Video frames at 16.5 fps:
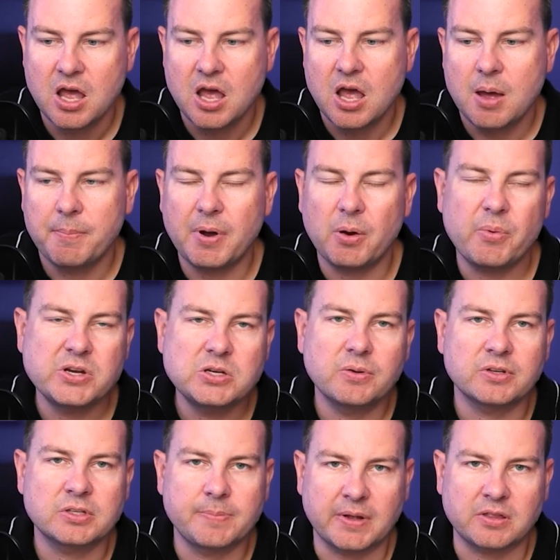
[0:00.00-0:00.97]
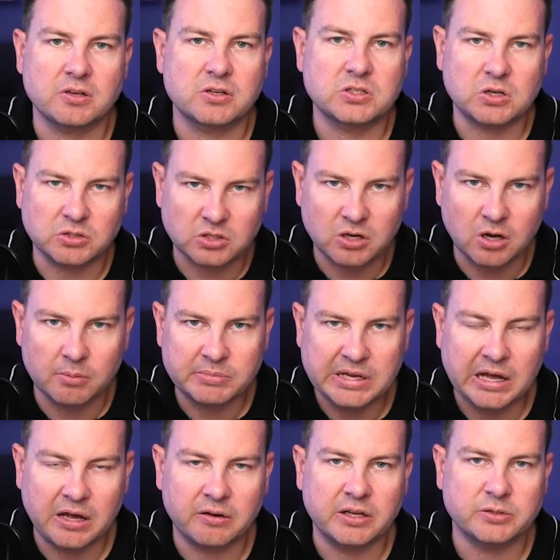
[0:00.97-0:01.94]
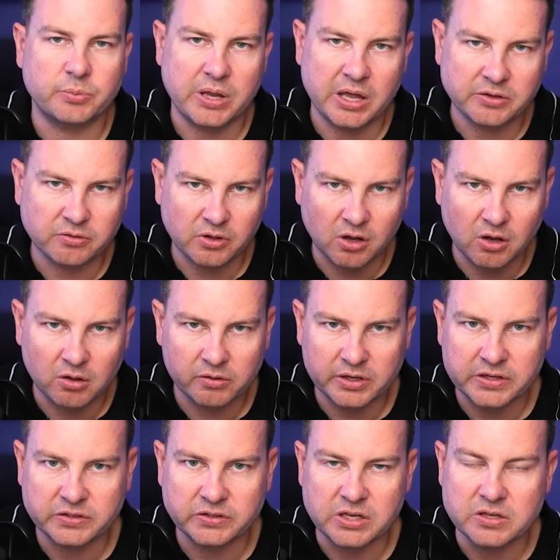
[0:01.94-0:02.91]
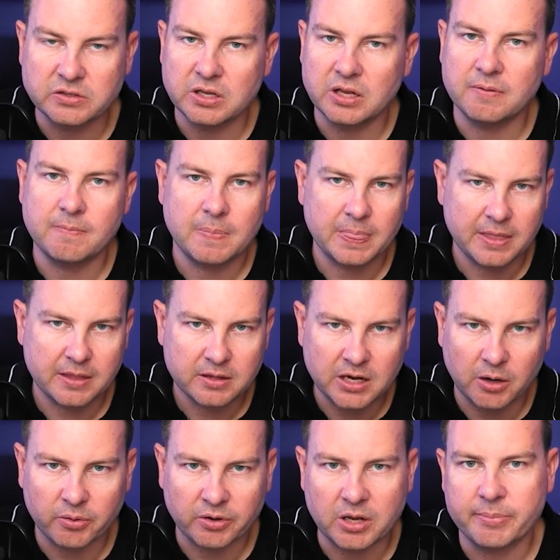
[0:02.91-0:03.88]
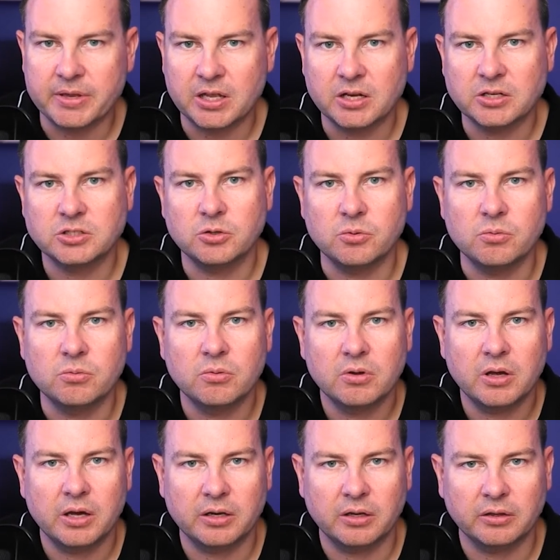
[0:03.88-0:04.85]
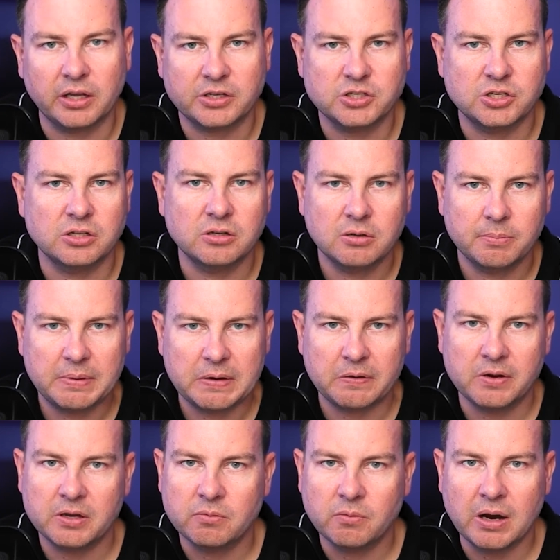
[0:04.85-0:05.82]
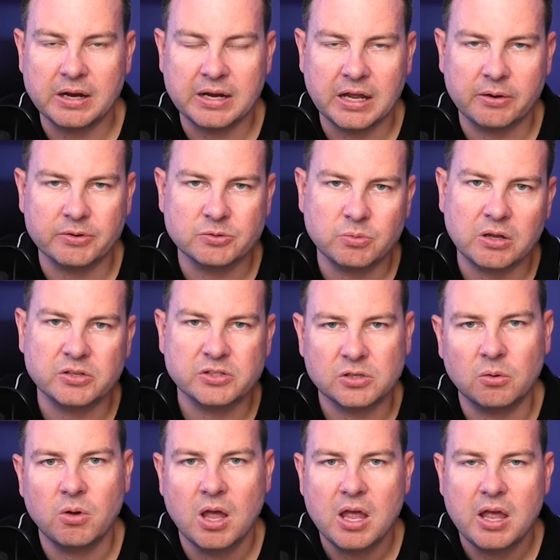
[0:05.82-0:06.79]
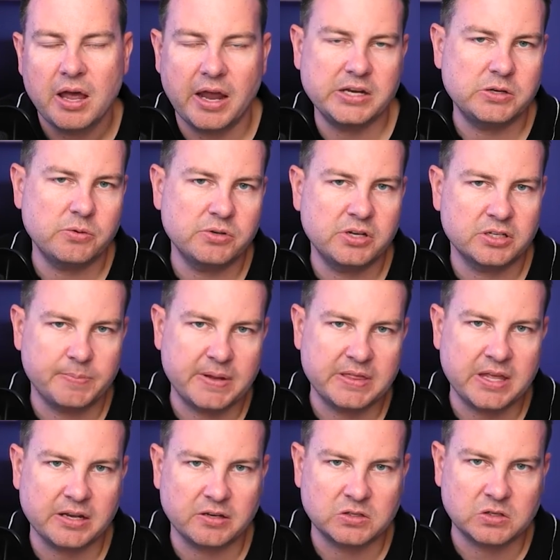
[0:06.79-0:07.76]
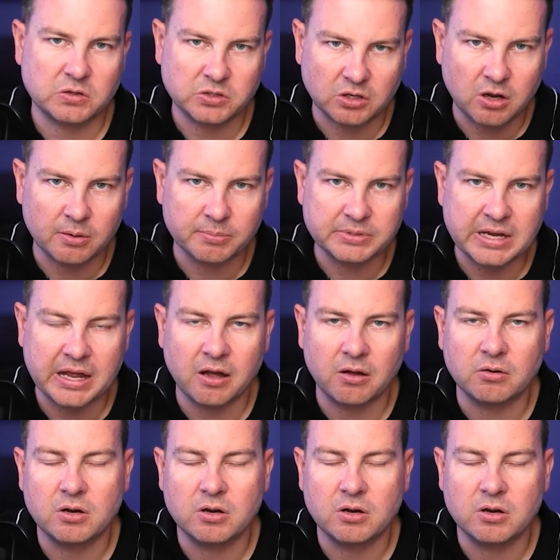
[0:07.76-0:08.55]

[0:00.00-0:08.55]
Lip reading: but we do expect it to start to come down as we enter the holiday season. Now we're coming into an election period right now as well. So I do anticipate that to start to calm down.